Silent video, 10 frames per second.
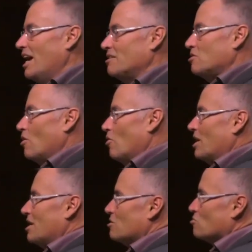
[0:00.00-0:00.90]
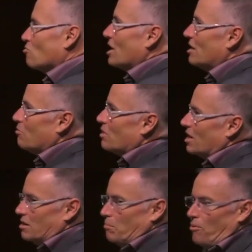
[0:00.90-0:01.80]
And so it is really,
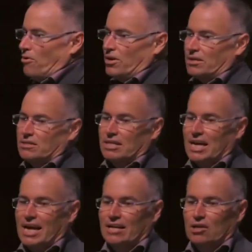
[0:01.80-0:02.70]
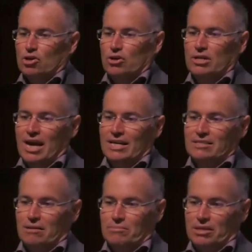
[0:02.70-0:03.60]
really important to get good at
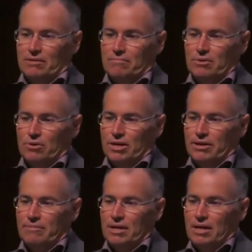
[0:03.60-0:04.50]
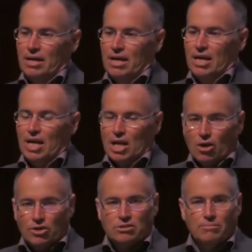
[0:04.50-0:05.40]
something, okay?
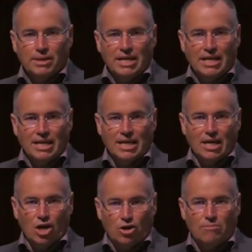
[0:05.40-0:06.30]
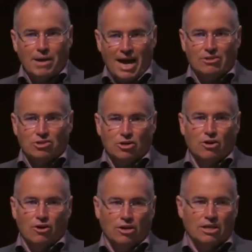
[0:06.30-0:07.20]
Learn to be a good manager
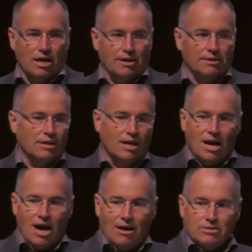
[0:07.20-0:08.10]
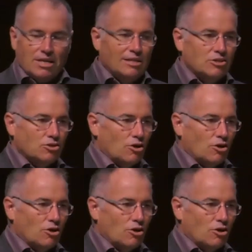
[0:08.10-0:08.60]
early on. I was telling